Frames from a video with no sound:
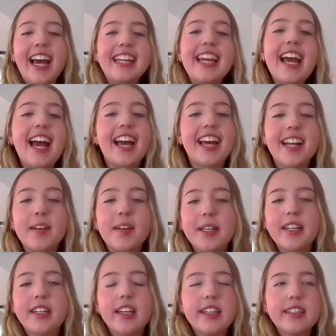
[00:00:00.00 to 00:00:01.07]
Yeah, and I
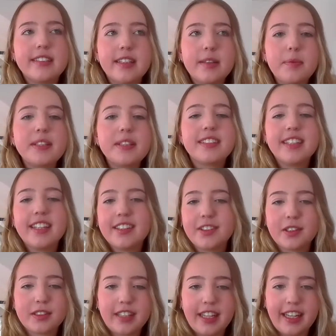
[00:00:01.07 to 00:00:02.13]
mean, it deepens the
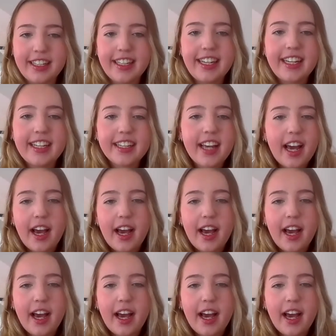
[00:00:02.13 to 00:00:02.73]
understanding,